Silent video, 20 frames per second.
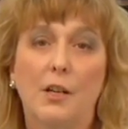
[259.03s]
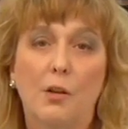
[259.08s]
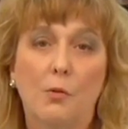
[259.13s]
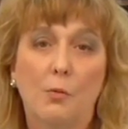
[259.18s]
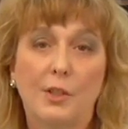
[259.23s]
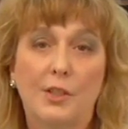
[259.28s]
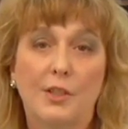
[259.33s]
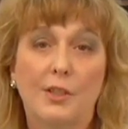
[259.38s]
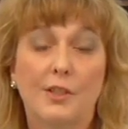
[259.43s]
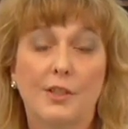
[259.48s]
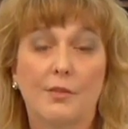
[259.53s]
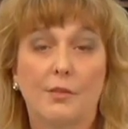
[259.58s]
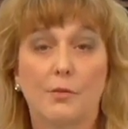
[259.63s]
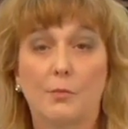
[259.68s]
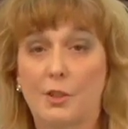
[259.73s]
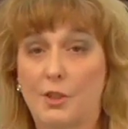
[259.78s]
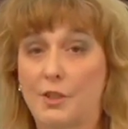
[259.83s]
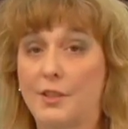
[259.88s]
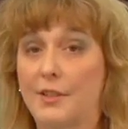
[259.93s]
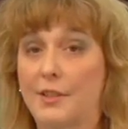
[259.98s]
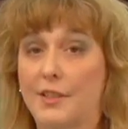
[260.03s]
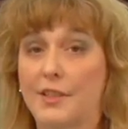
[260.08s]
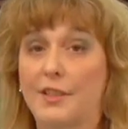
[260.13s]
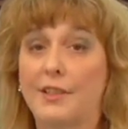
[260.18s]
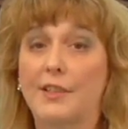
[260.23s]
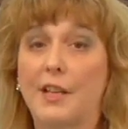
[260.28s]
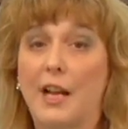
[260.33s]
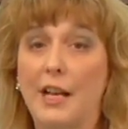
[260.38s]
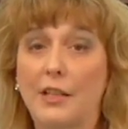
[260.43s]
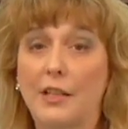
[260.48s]
which is the
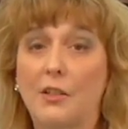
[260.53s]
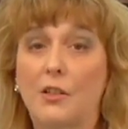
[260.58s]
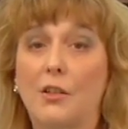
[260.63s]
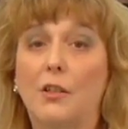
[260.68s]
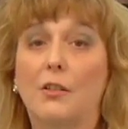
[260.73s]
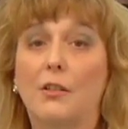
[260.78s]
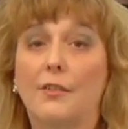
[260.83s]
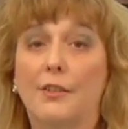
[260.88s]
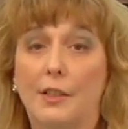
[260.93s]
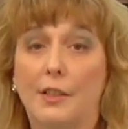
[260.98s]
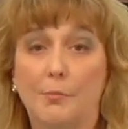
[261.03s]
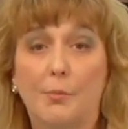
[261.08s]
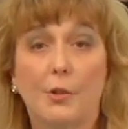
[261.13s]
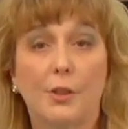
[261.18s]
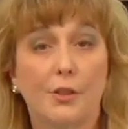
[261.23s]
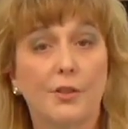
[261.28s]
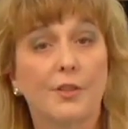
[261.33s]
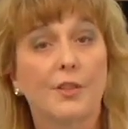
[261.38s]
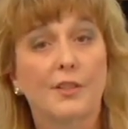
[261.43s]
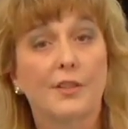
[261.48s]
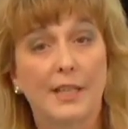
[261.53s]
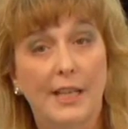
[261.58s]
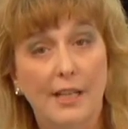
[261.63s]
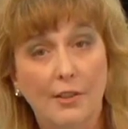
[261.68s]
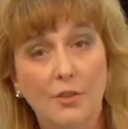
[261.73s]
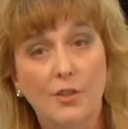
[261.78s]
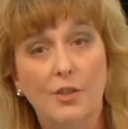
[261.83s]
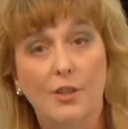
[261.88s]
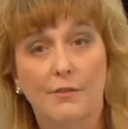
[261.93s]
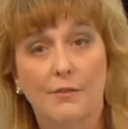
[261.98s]
cycle that produces
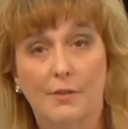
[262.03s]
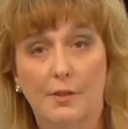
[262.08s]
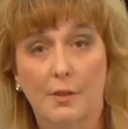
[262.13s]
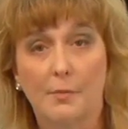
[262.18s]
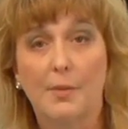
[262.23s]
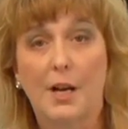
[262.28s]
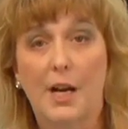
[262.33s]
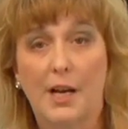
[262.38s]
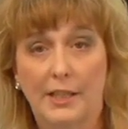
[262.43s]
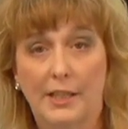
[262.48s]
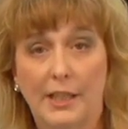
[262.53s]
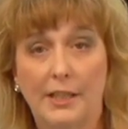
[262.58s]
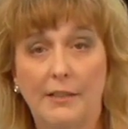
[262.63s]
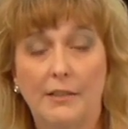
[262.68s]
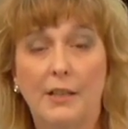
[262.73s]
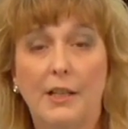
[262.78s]
energy for the body.